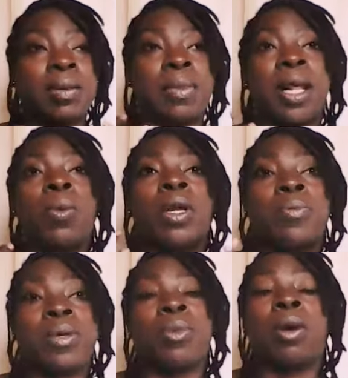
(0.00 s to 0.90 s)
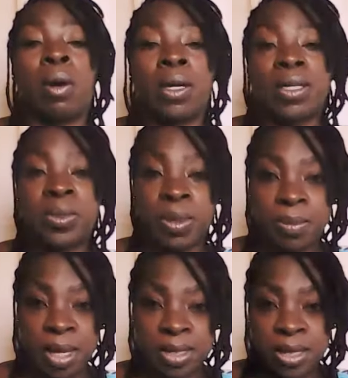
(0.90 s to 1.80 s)
but I want to be more honest with
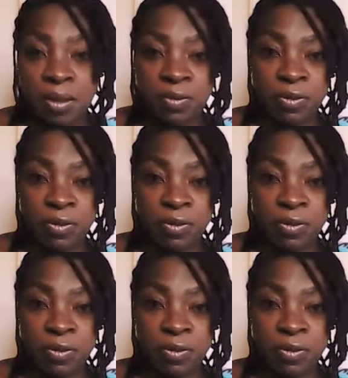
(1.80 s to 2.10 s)
myself.